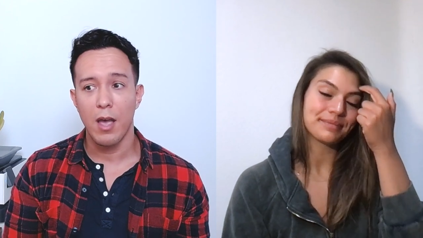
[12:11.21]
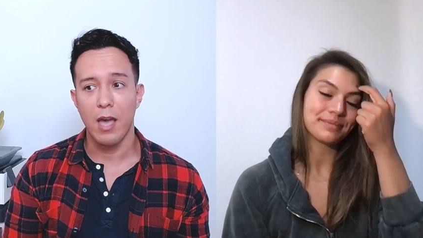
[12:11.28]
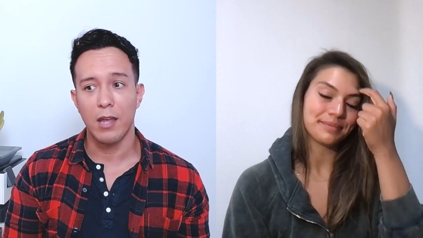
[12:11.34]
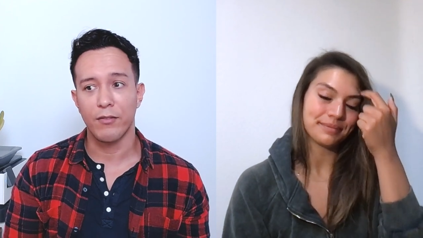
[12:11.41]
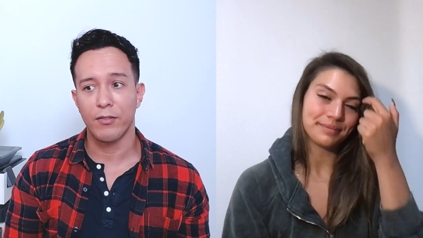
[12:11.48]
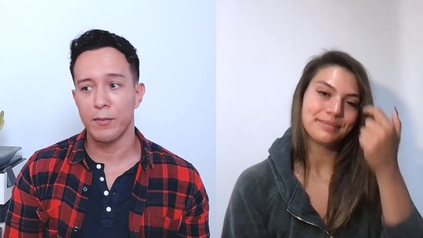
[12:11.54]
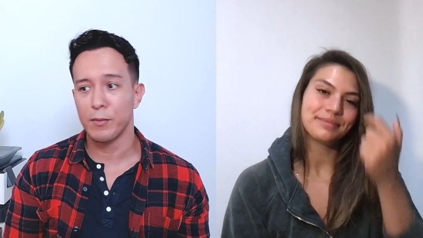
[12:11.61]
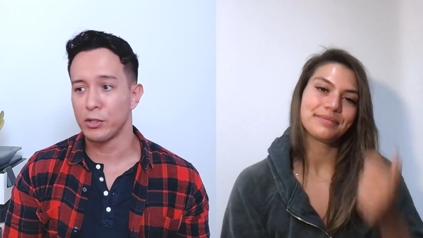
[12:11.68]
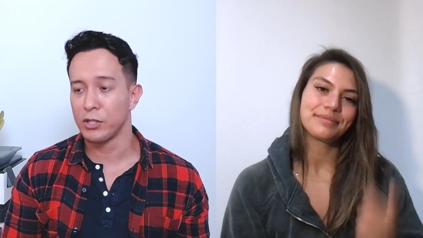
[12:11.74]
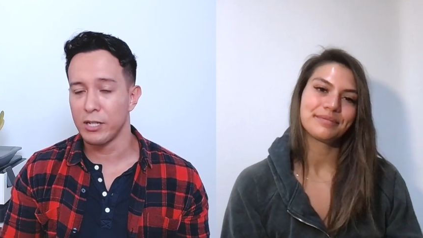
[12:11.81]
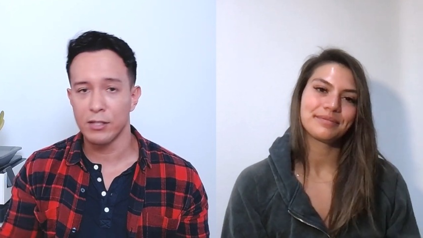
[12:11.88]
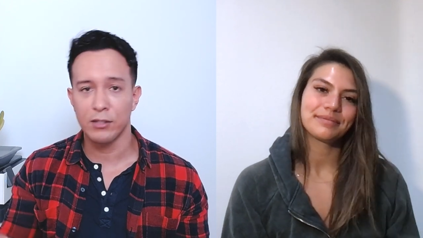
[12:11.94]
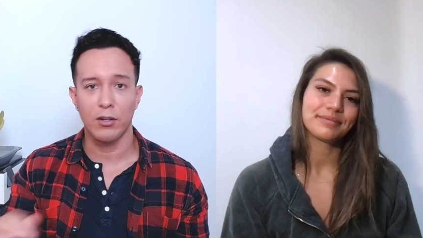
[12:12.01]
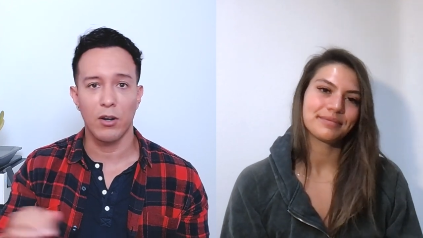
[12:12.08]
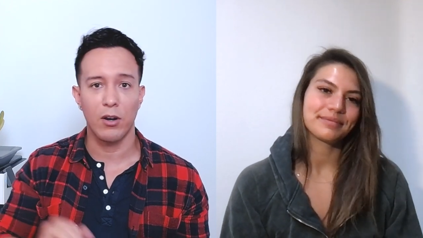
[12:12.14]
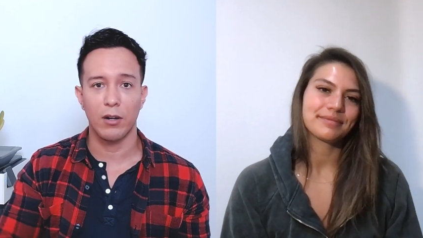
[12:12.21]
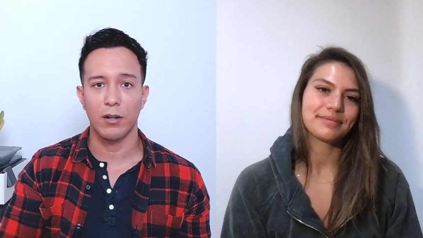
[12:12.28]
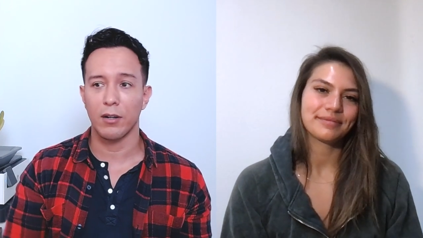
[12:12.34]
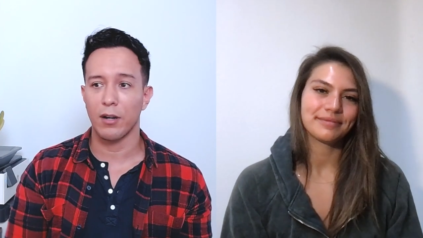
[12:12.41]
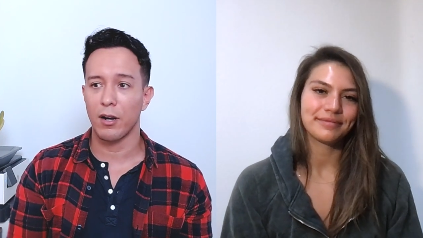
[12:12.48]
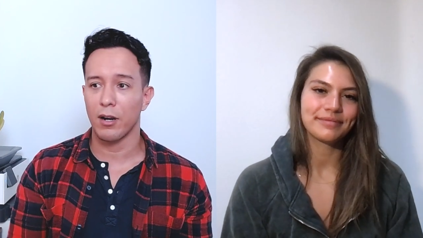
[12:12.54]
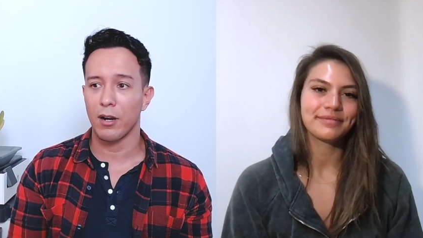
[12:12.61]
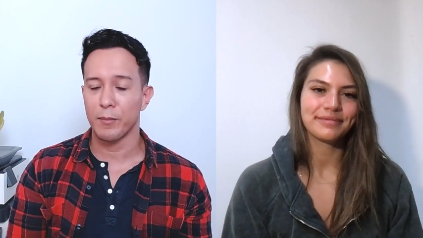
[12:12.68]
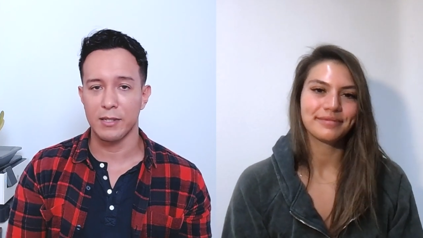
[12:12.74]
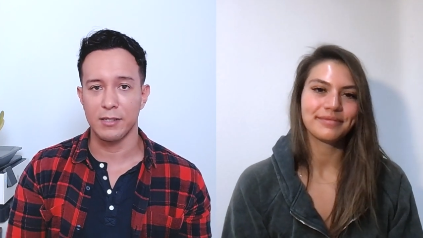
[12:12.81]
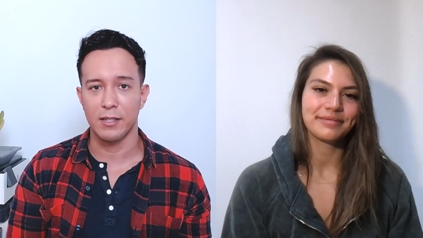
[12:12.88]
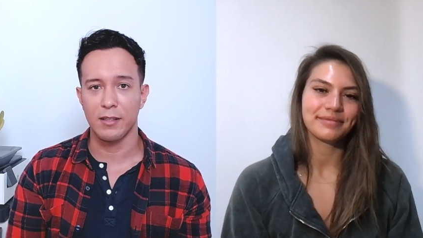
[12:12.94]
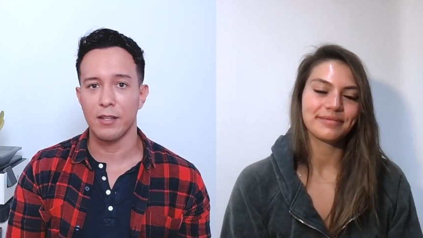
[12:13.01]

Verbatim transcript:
Speaker 1: And if the machines are are busy,